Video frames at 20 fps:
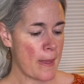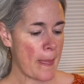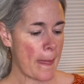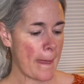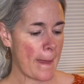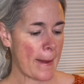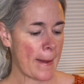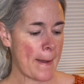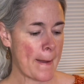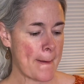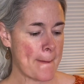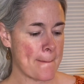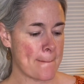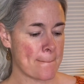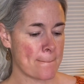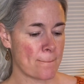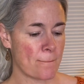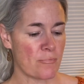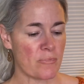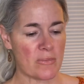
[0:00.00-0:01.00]

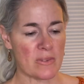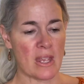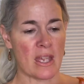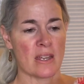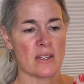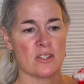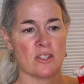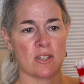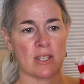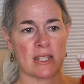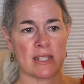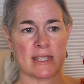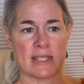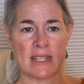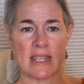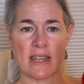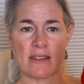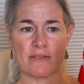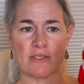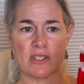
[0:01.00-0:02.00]
As you can
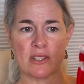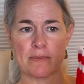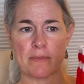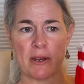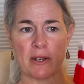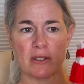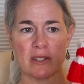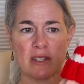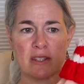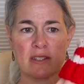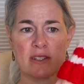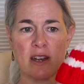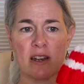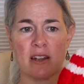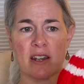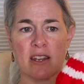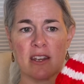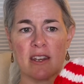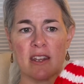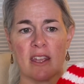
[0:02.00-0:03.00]
see, I've just barely
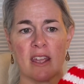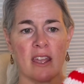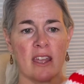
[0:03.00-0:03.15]
started.